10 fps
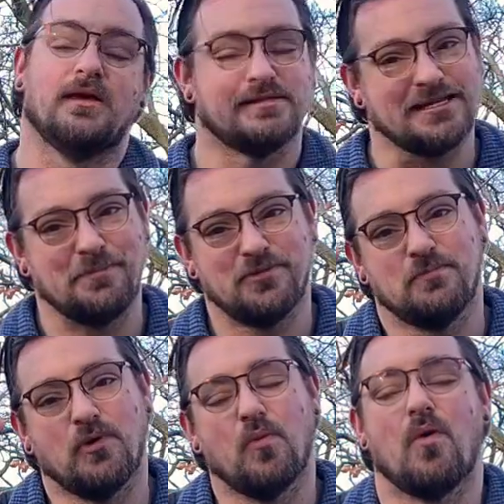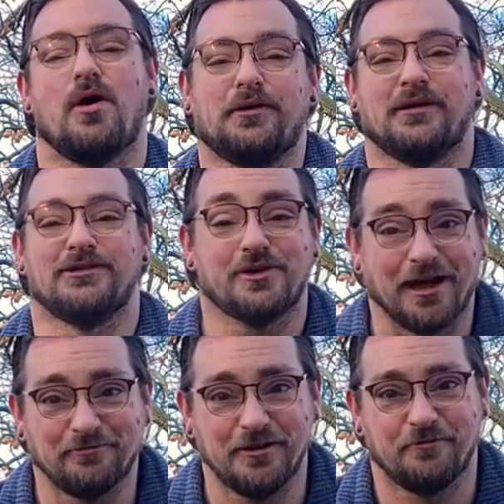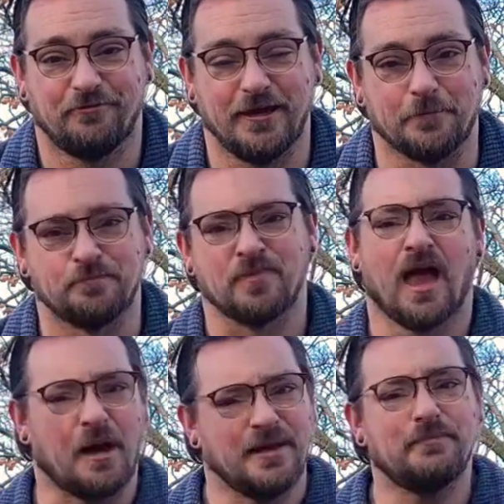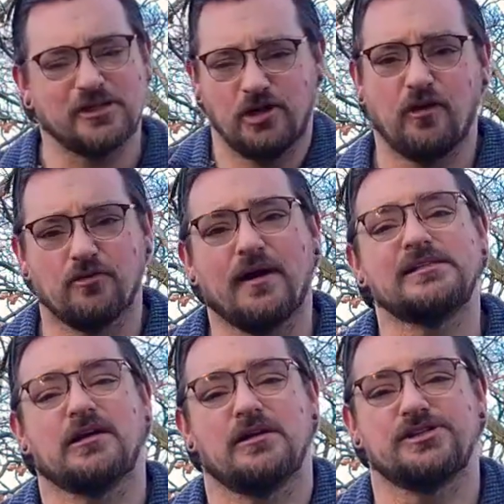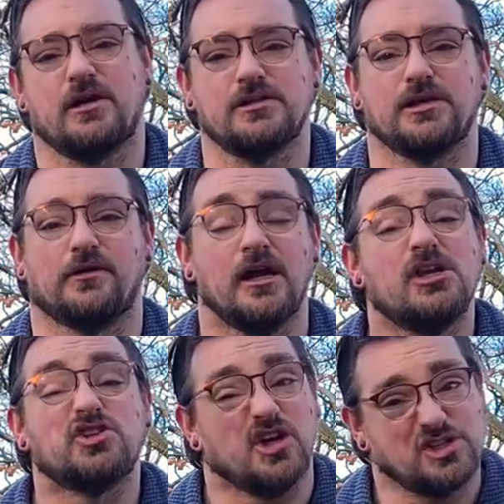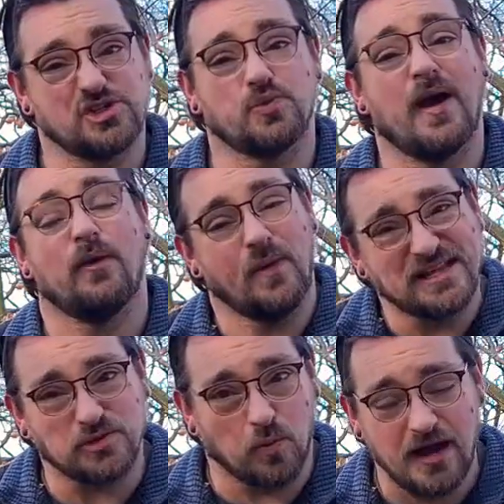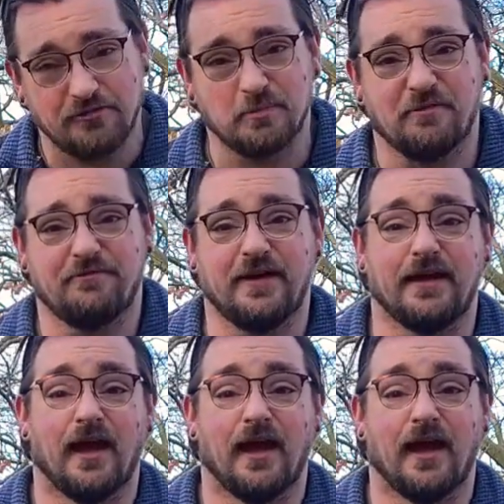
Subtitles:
tip number 1, look after your feet. I mean, make sure you've got the right sort of socks on so your sweat wicks away from your feet.